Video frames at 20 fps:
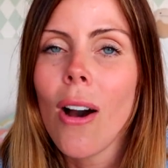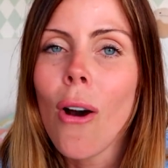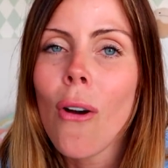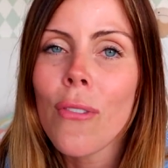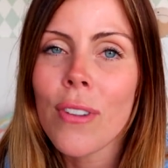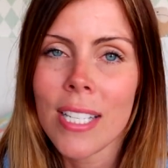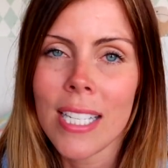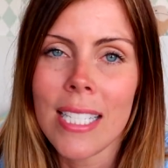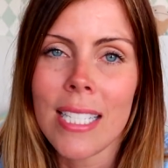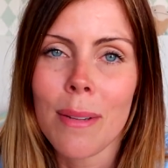
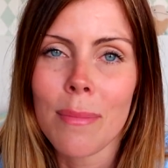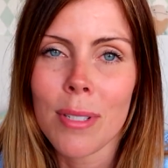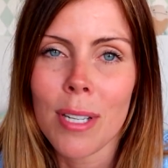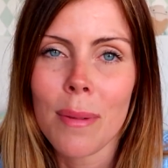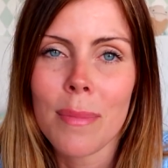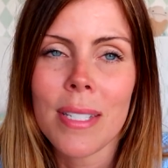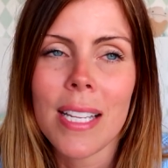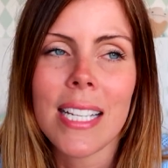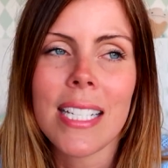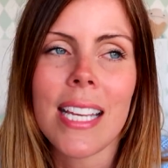Obviously
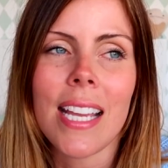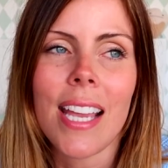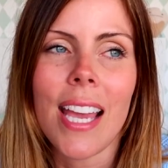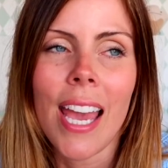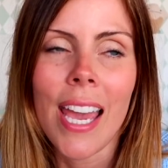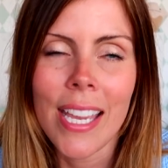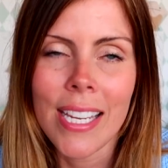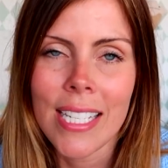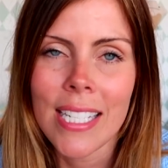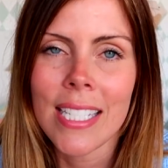sometimes they take
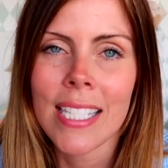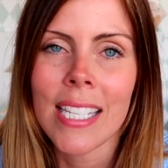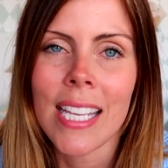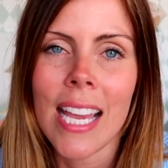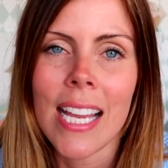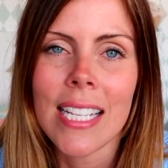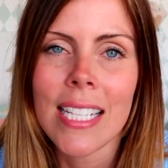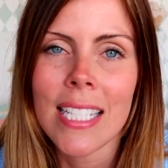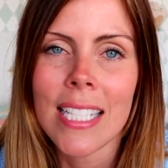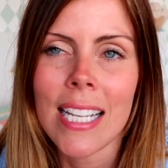ages to
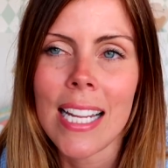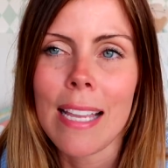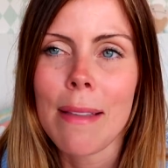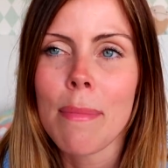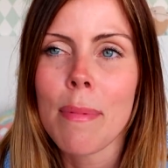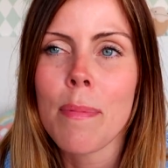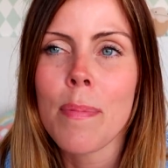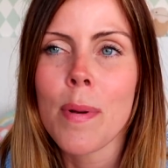get to sleep,